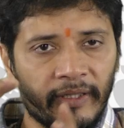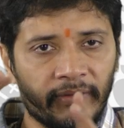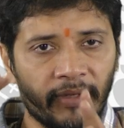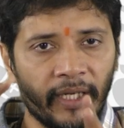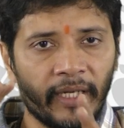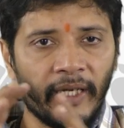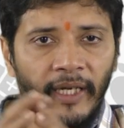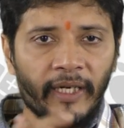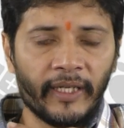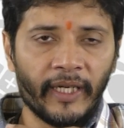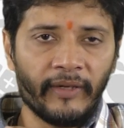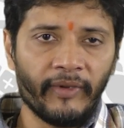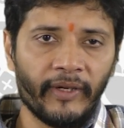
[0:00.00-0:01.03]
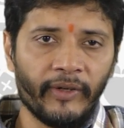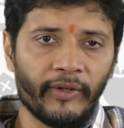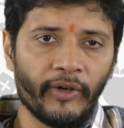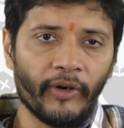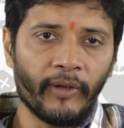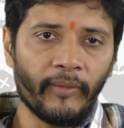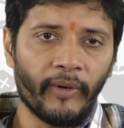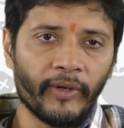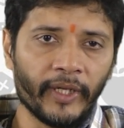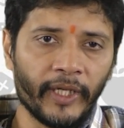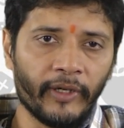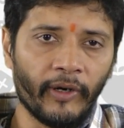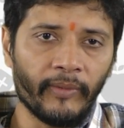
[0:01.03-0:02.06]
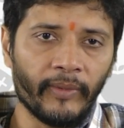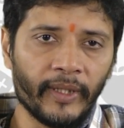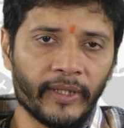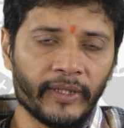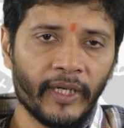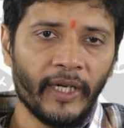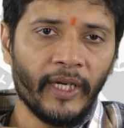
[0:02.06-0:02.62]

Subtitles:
very clear that when you talk about e-commerce,